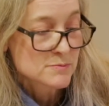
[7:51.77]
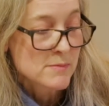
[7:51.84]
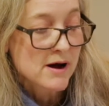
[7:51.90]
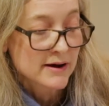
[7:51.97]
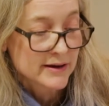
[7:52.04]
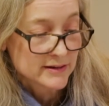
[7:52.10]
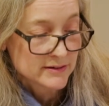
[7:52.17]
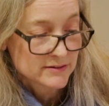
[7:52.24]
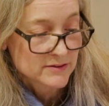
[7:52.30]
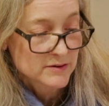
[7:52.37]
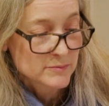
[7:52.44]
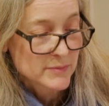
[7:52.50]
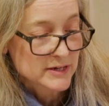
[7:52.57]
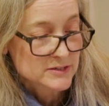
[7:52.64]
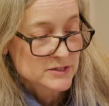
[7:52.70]
mind
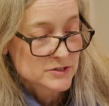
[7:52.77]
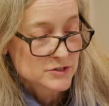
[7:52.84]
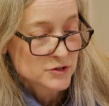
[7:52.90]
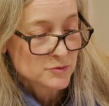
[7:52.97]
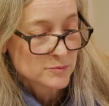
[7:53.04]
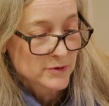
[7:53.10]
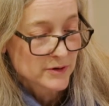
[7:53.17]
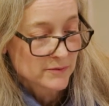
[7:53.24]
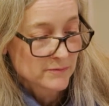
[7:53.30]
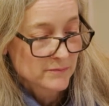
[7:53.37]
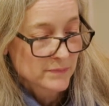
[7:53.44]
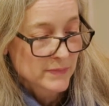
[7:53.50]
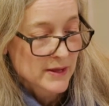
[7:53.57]
that makes us human,